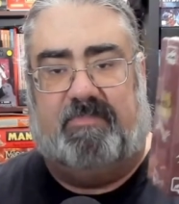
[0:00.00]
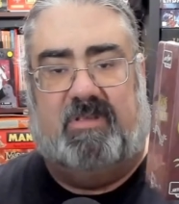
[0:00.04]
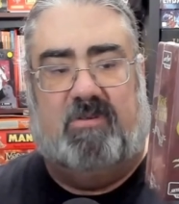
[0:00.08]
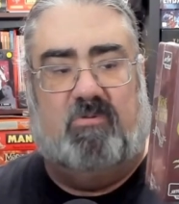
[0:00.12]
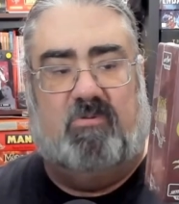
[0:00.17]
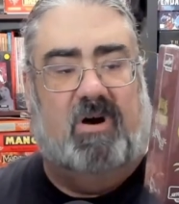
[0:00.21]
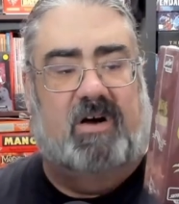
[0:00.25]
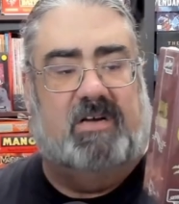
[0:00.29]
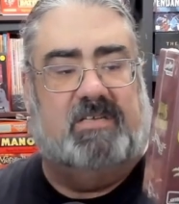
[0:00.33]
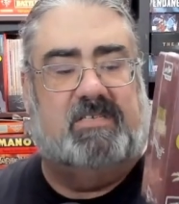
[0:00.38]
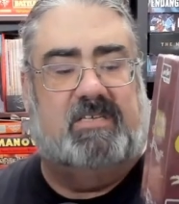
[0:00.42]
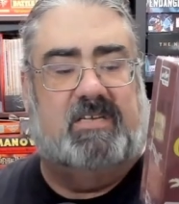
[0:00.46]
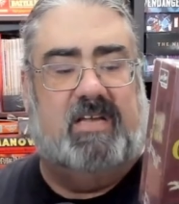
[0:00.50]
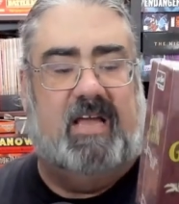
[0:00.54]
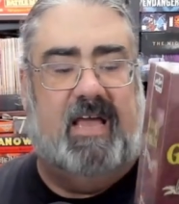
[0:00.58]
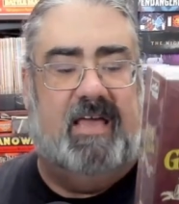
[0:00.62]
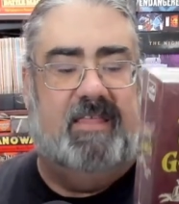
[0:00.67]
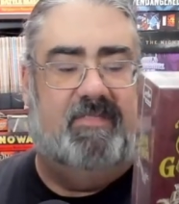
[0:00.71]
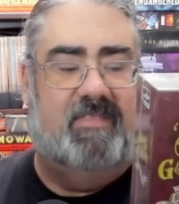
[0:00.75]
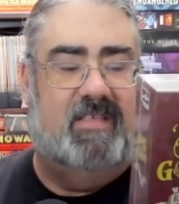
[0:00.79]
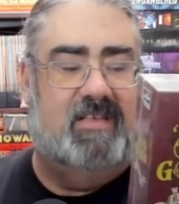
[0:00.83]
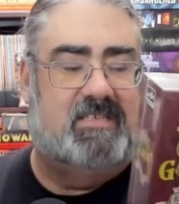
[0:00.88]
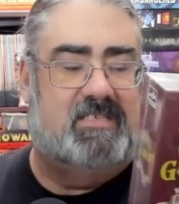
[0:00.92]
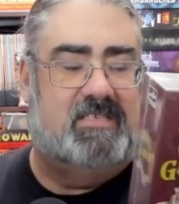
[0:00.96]
to us,
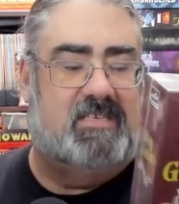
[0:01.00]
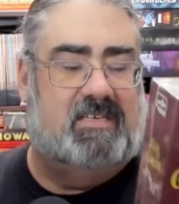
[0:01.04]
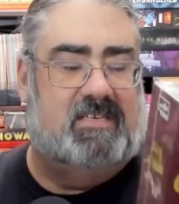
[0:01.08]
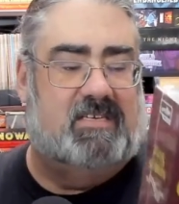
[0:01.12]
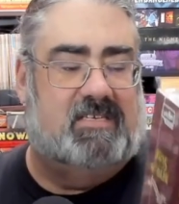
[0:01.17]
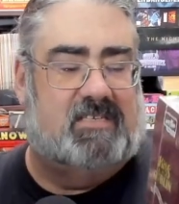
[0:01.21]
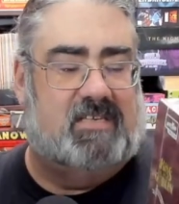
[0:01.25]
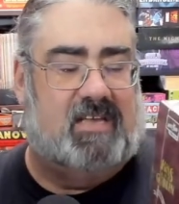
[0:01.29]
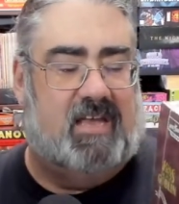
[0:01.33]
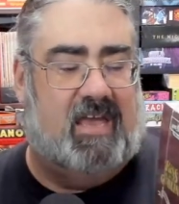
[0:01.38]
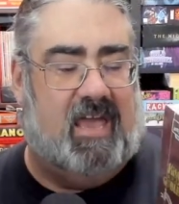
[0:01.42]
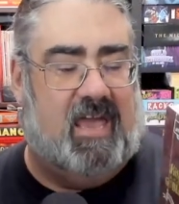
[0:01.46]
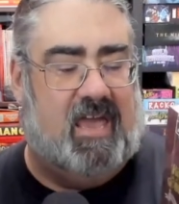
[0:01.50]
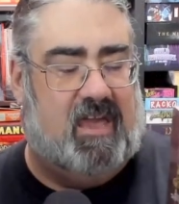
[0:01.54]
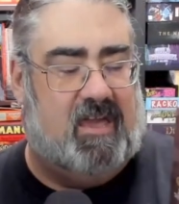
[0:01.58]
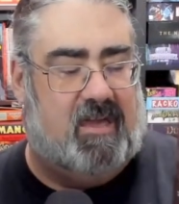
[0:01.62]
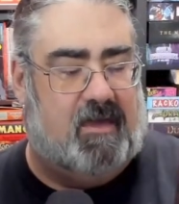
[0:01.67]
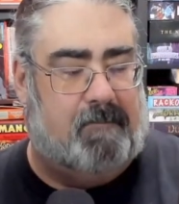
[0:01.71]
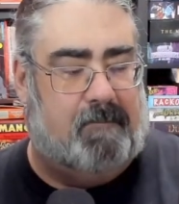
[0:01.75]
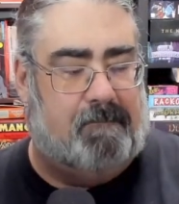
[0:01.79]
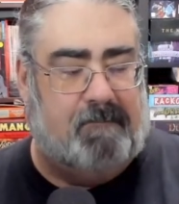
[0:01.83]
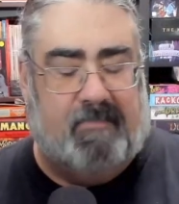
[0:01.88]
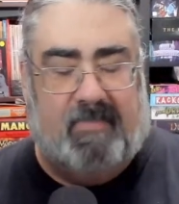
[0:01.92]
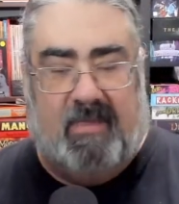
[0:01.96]
and this is
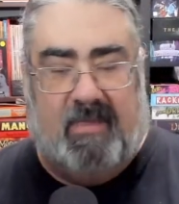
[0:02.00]
a